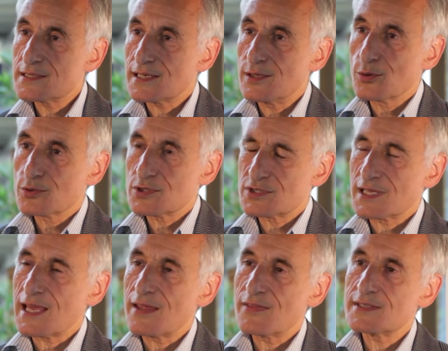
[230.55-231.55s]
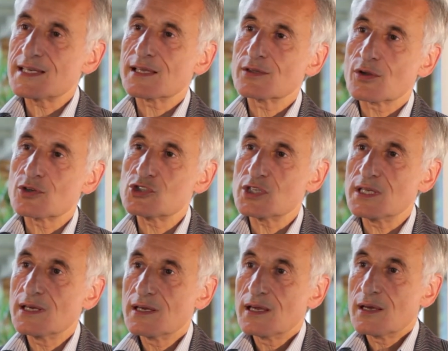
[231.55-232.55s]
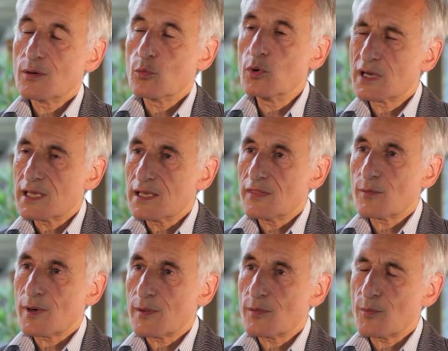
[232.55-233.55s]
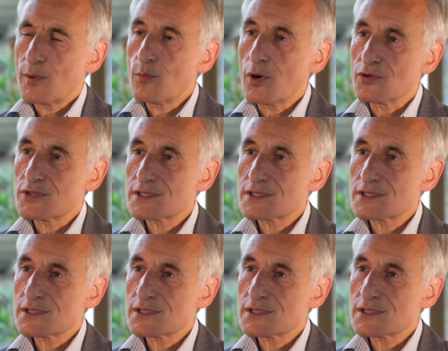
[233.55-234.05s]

in order to get the technology working in the way that we want.